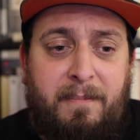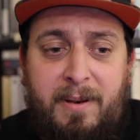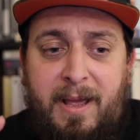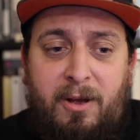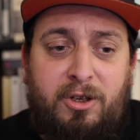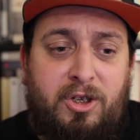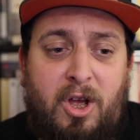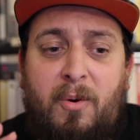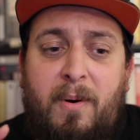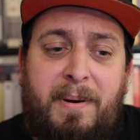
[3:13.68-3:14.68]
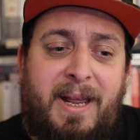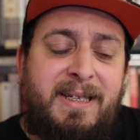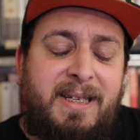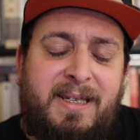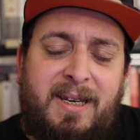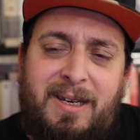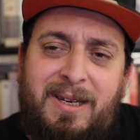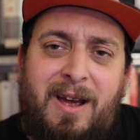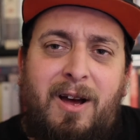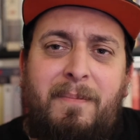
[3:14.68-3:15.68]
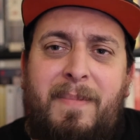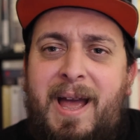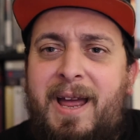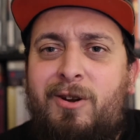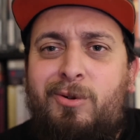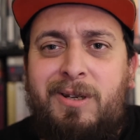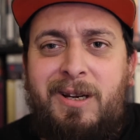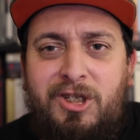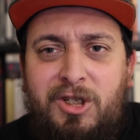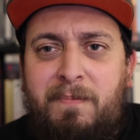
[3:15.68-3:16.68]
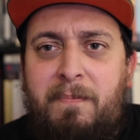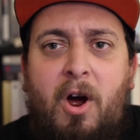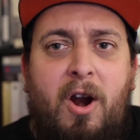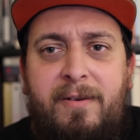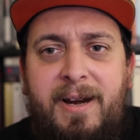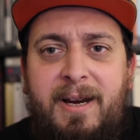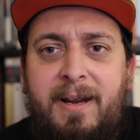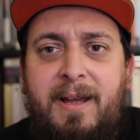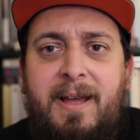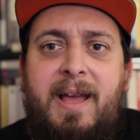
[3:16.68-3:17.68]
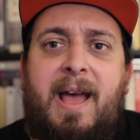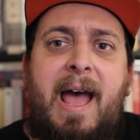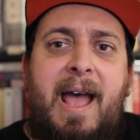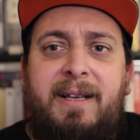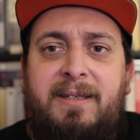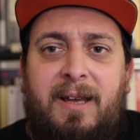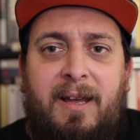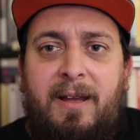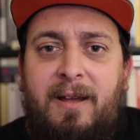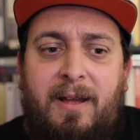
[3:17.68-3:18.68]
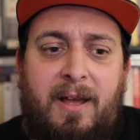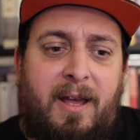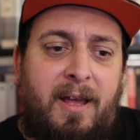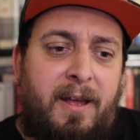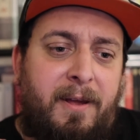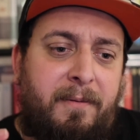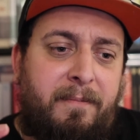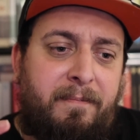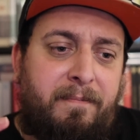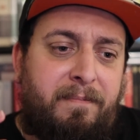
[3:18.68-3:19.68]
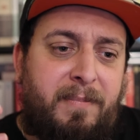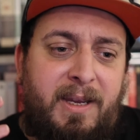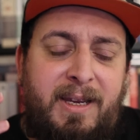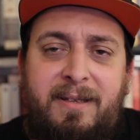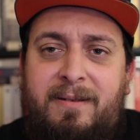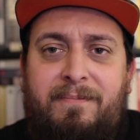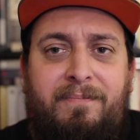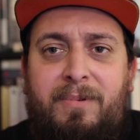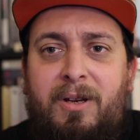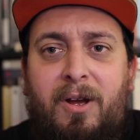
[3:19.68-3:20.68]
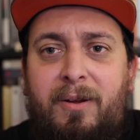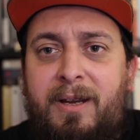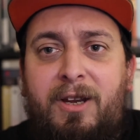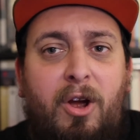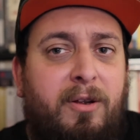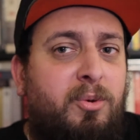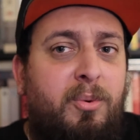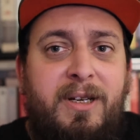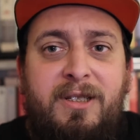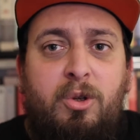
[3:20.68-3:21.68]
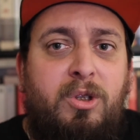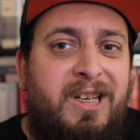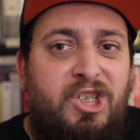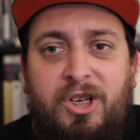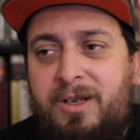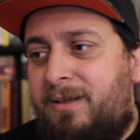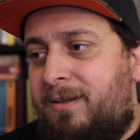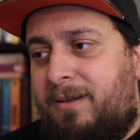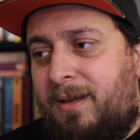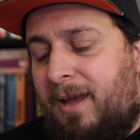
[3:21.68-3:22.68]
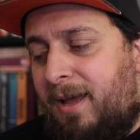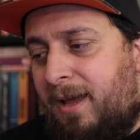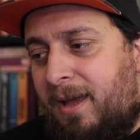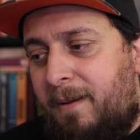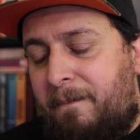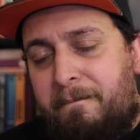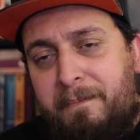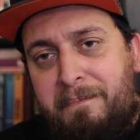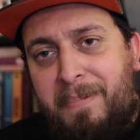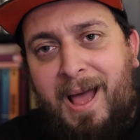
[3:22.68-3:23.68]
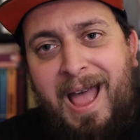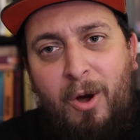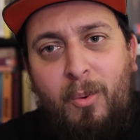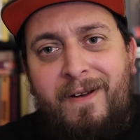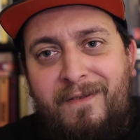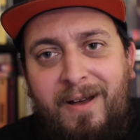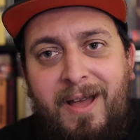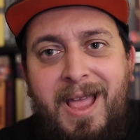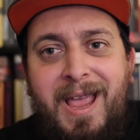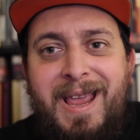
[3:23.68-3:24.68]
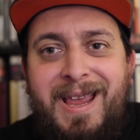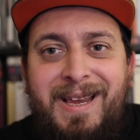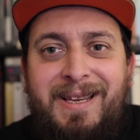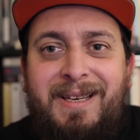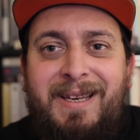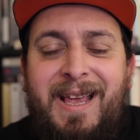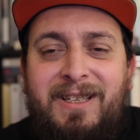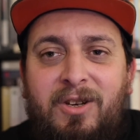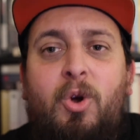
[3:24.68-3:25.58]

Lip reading: Asawa plays this young man who's an aspiring actor. He's, you know, going to all these auditions, but however, he gets